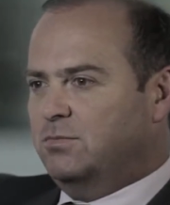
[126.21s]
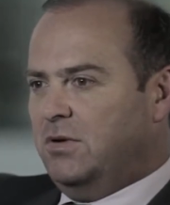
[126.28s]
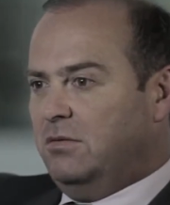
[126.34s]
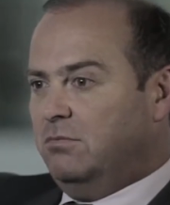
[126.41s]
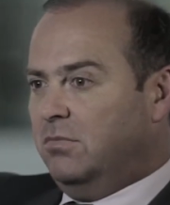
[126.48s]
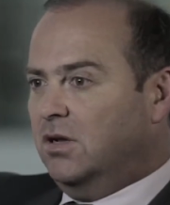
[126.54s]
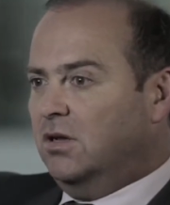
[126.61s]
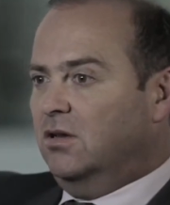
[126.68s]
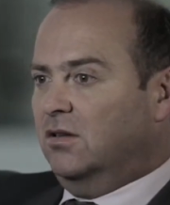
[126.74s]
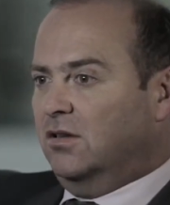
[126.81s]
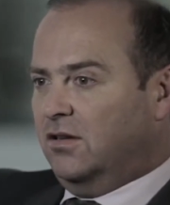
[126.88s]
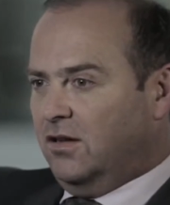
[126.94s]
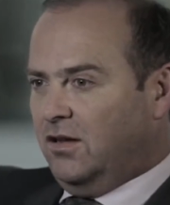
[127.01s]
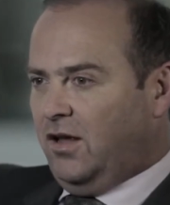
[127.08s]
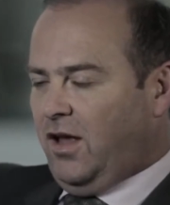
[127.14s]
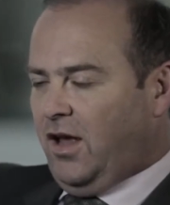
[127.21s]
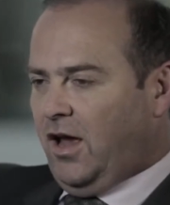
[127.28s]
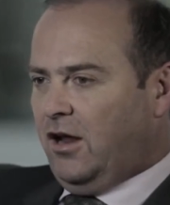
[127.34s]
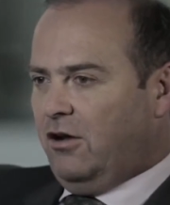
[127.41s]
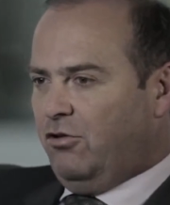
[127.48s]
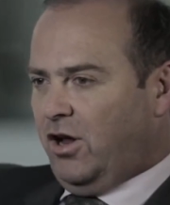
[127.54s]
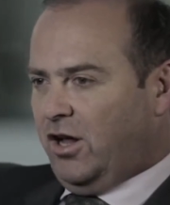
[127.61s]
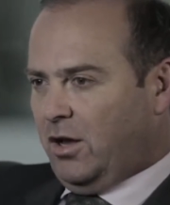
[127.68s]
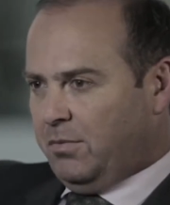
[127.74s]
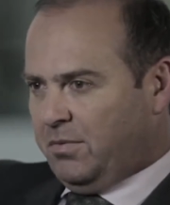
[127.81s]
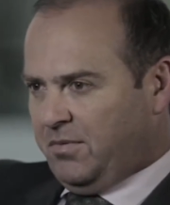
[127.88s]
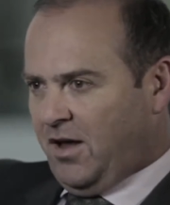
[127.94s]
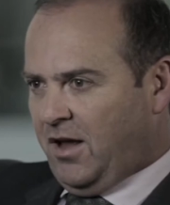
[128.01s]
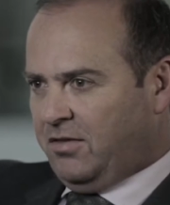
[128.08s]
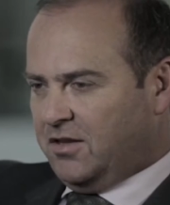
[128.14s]
being billed and rung up
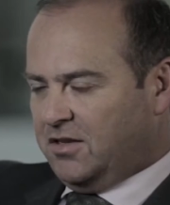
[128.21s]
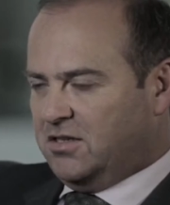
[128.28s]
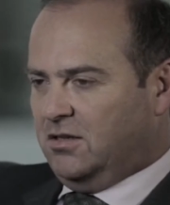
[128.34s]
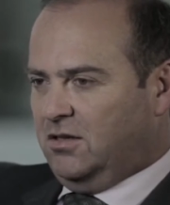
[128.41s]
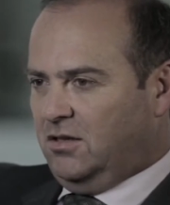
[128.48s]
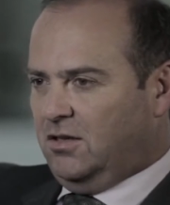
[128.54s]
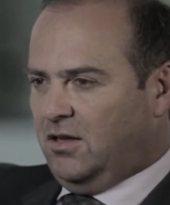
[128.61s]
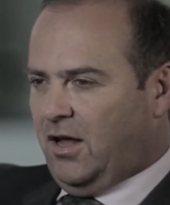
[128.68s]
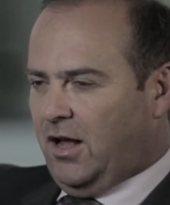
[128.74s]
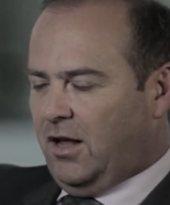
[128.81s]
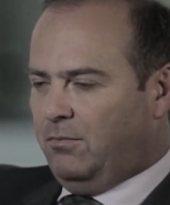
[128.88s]
at the till?